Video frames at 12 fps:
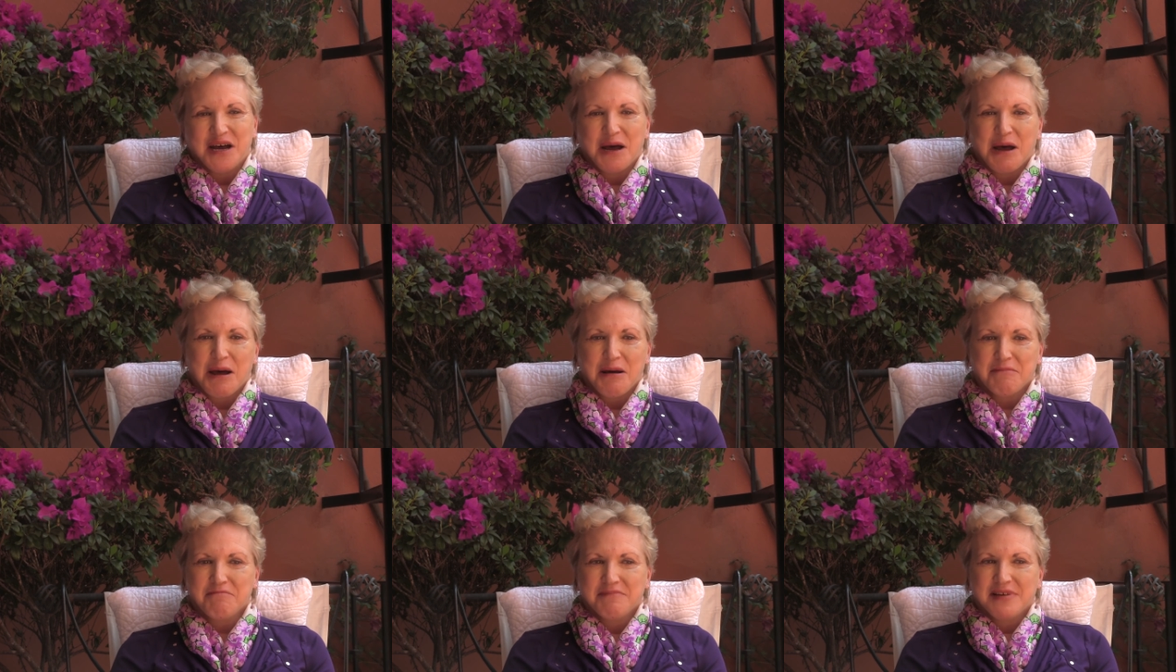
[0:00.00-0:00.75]

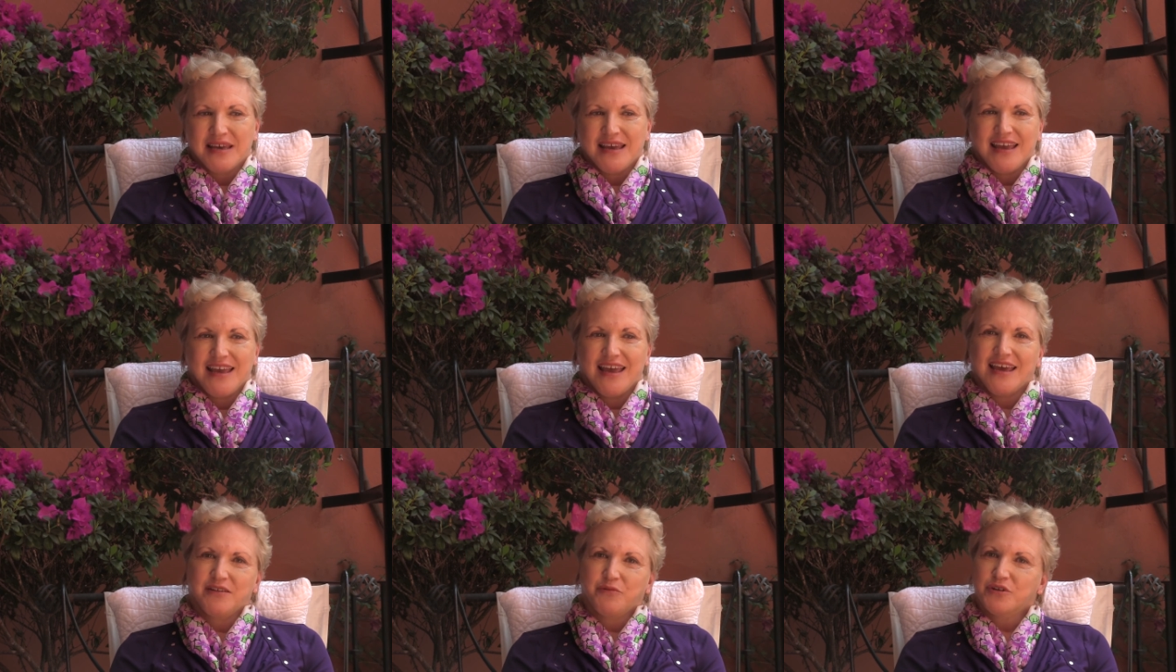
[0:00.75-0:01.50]
Um,
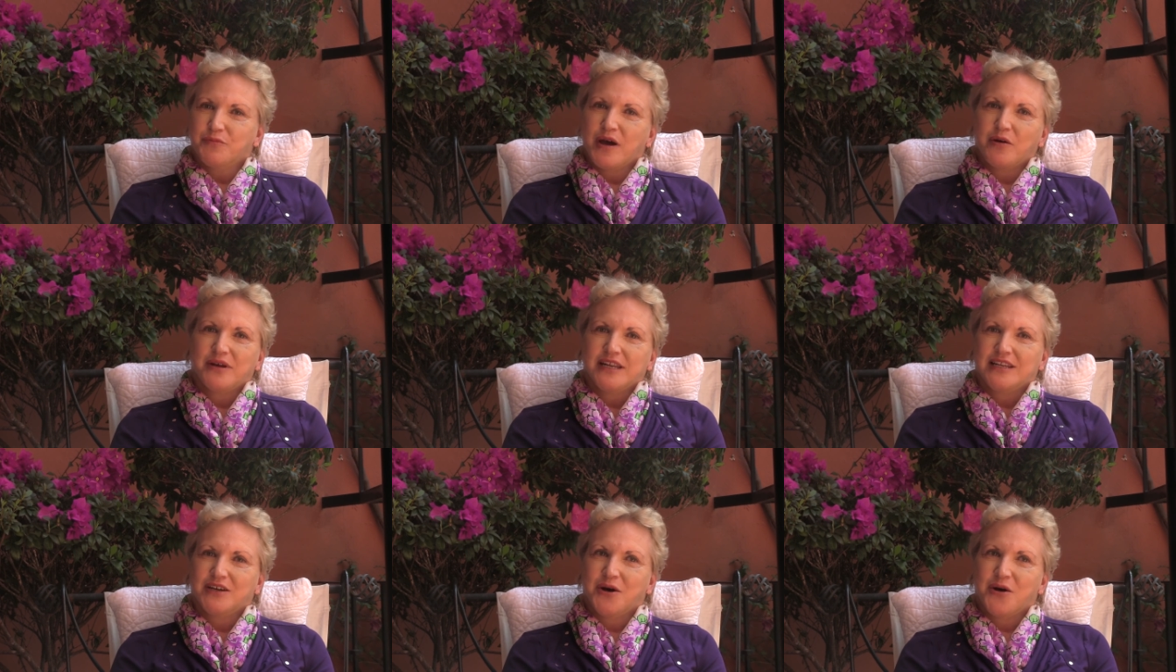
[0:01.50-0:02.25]
and we're about
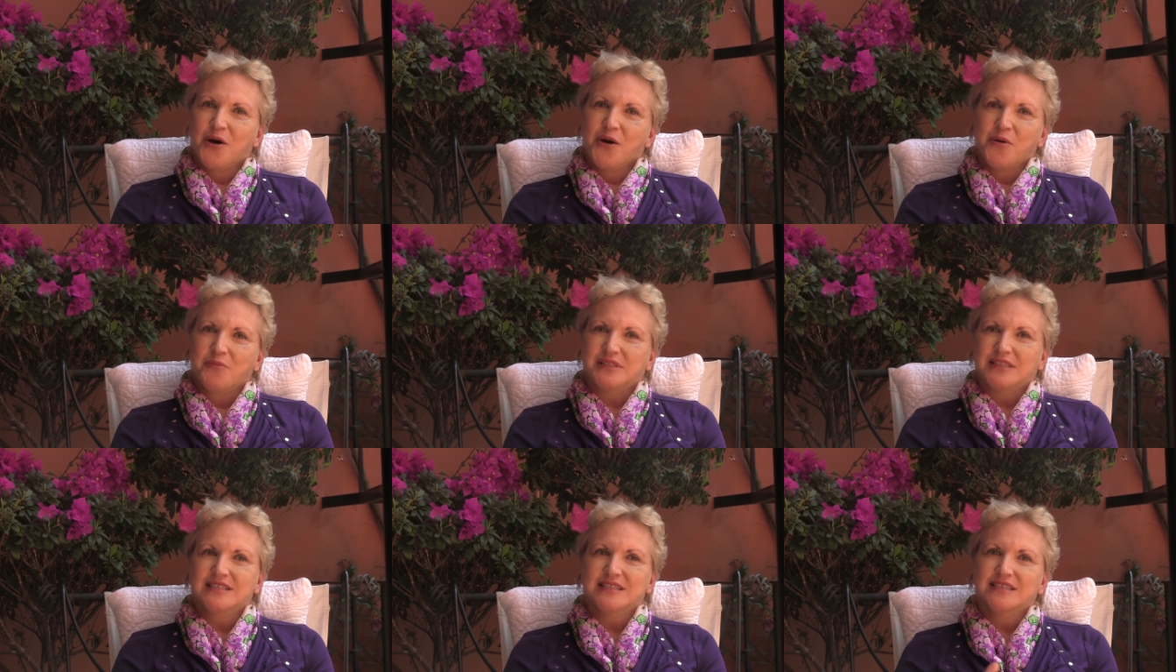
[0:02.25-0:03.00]
ready to go home,
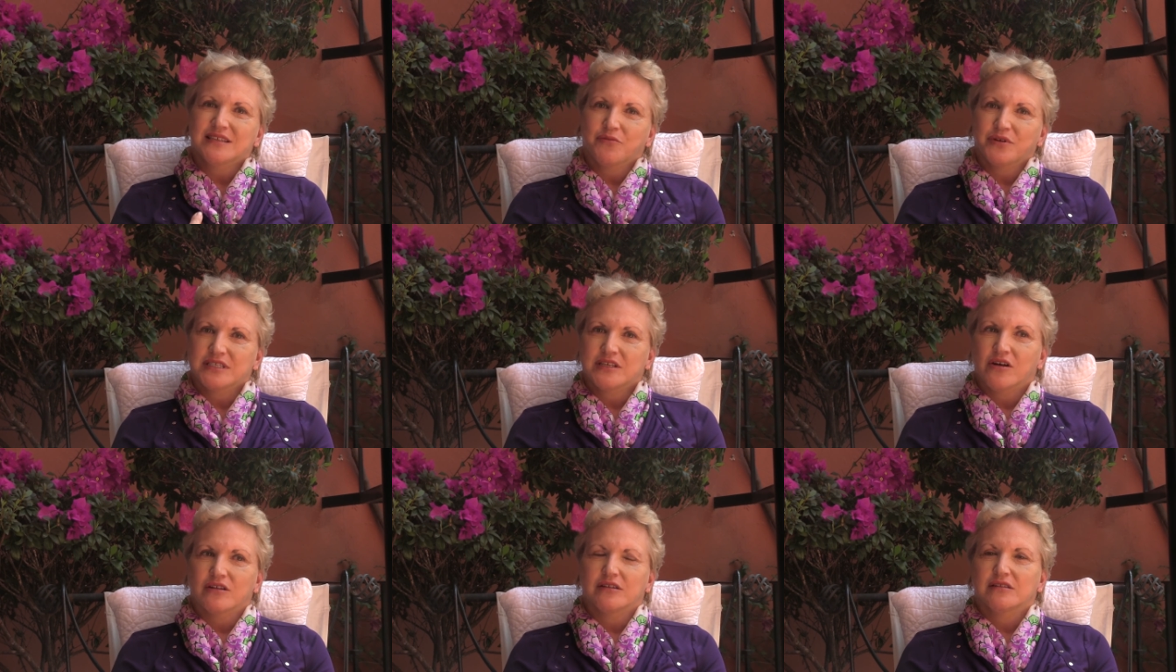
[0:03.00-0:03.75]
but this is a
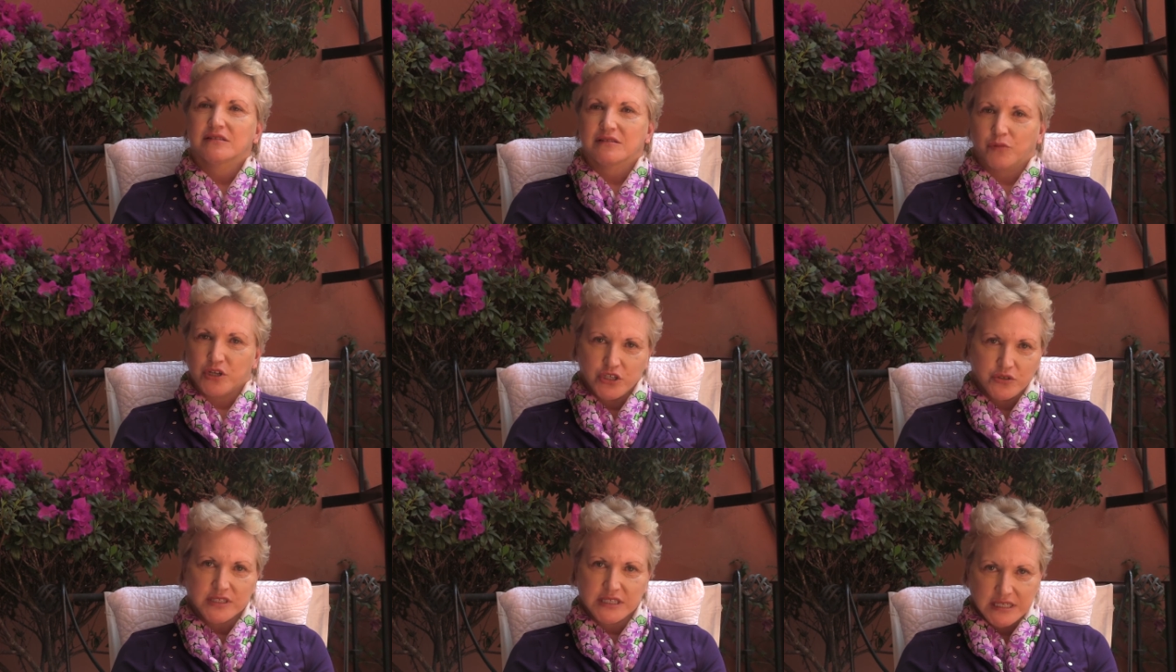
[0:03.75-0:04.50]
result, what
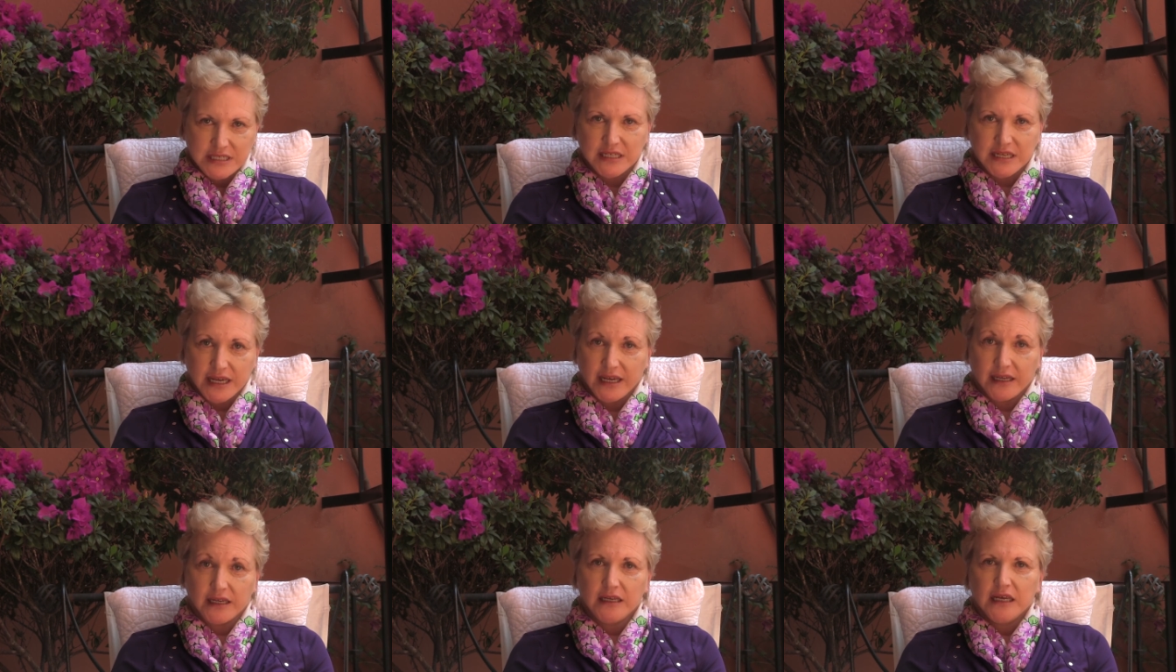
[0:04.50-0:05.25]
you see
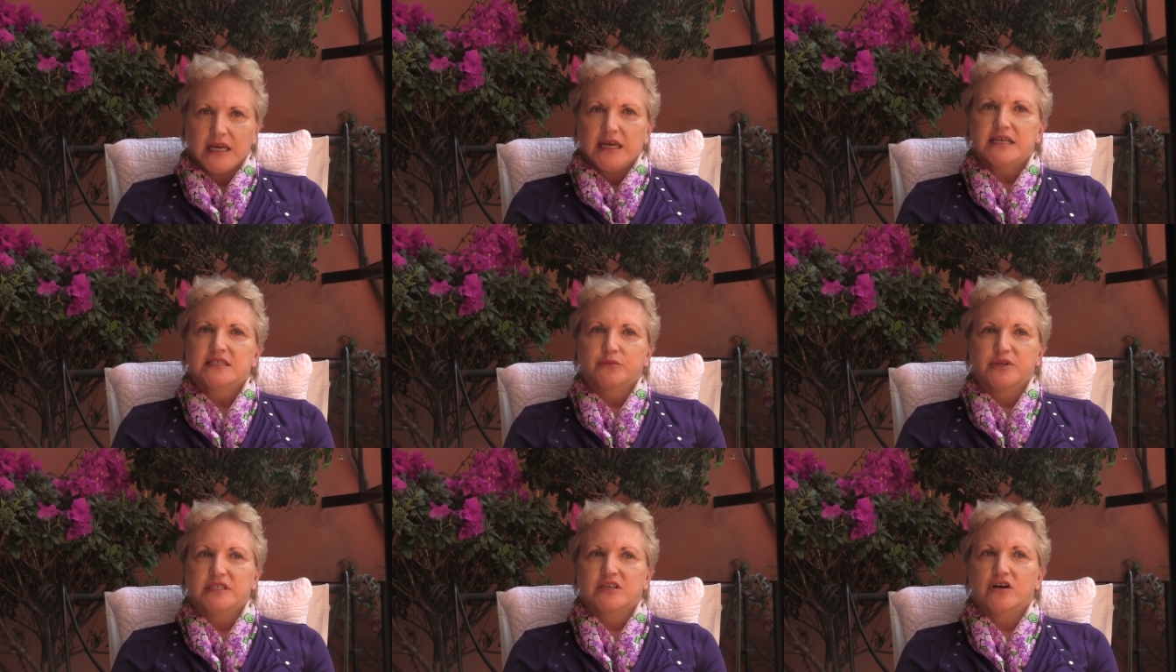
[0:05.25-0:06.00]
today is a
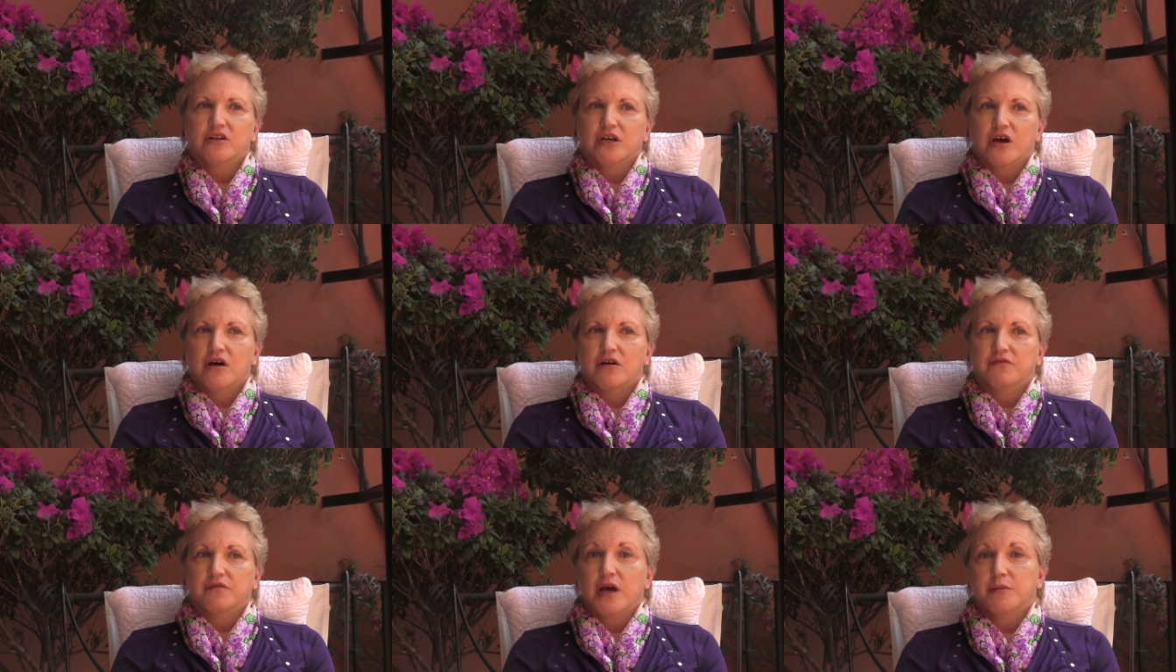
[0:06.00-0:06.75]
result
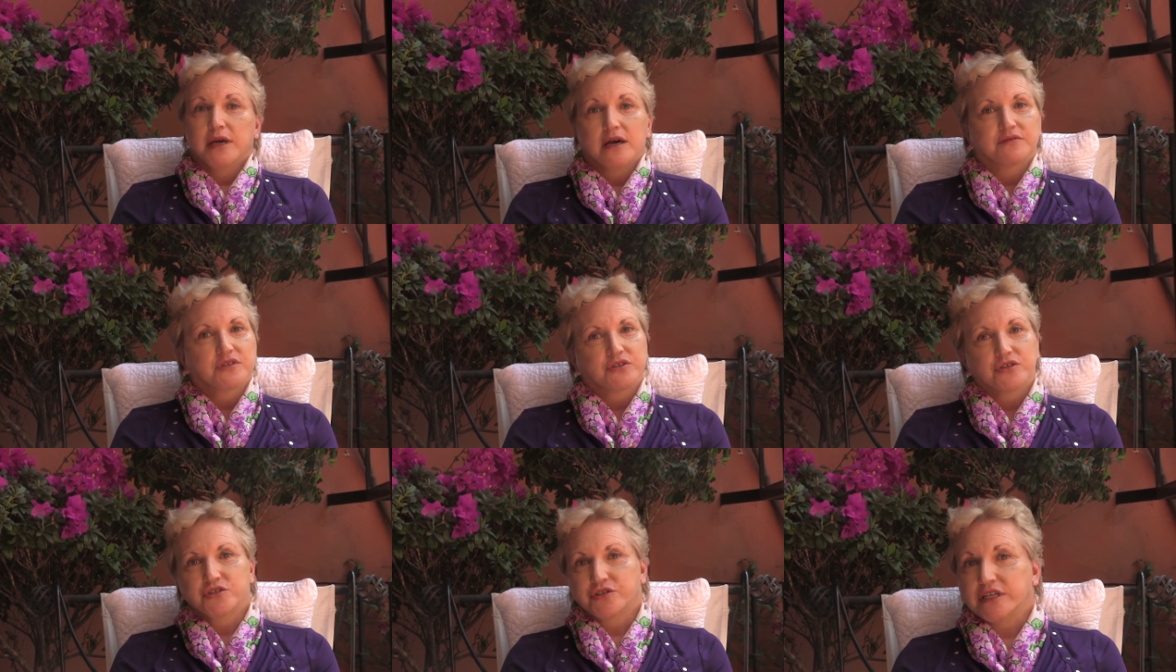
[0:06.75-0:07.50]
of coming out of
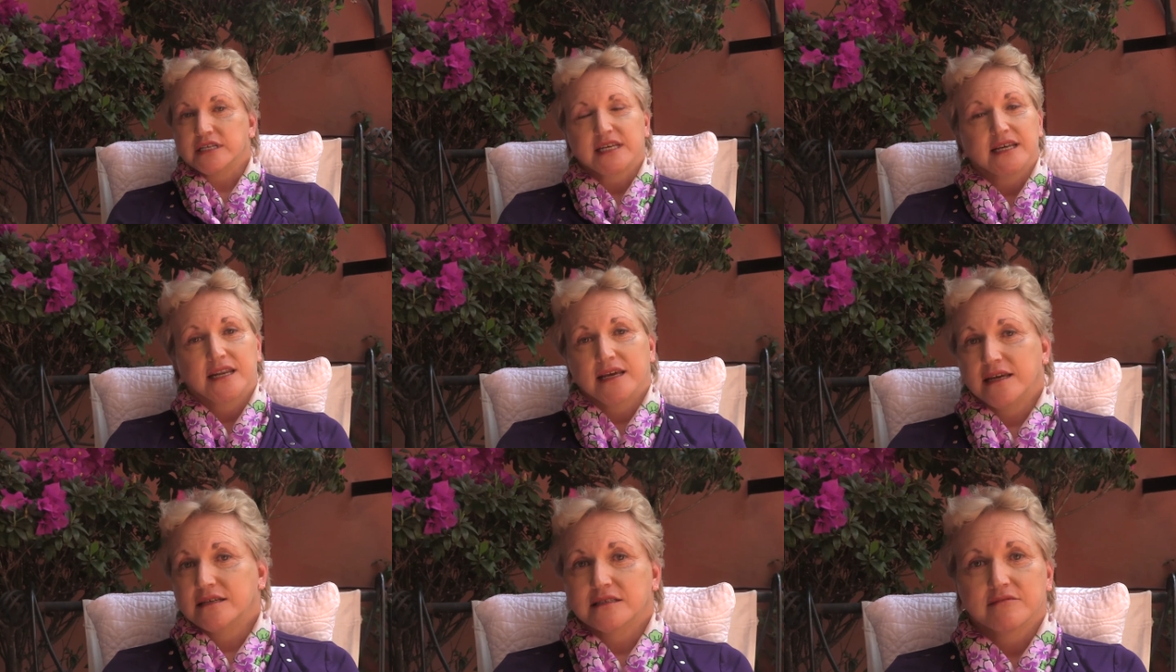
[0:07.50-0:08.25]
surgery in ten
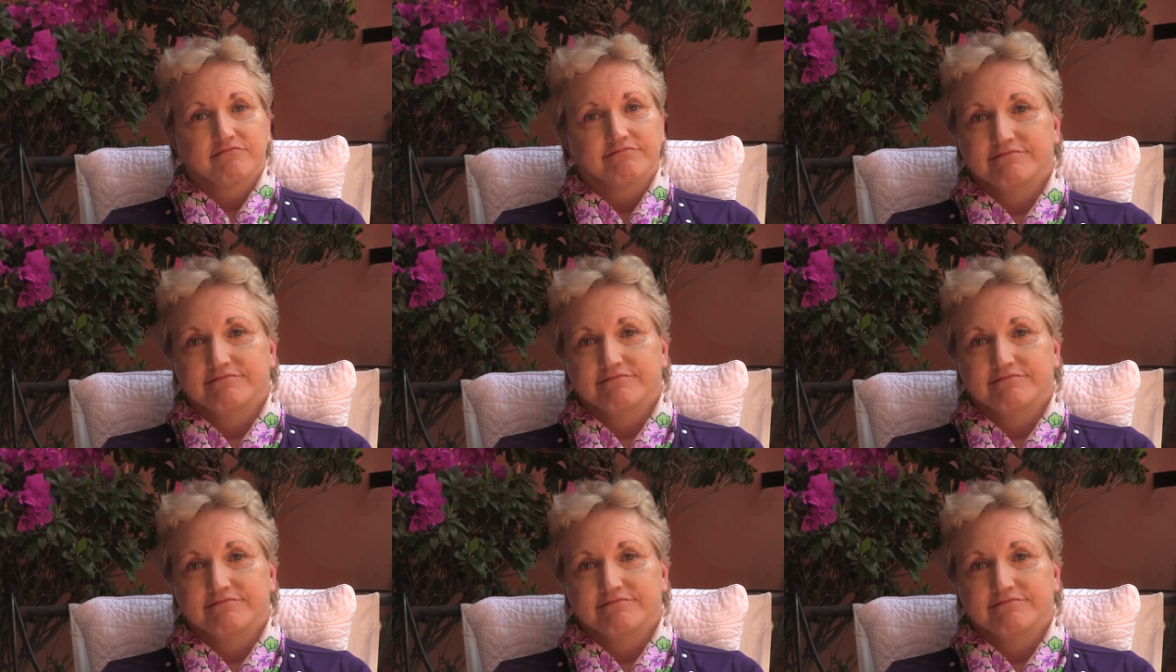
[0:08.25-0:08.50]
days.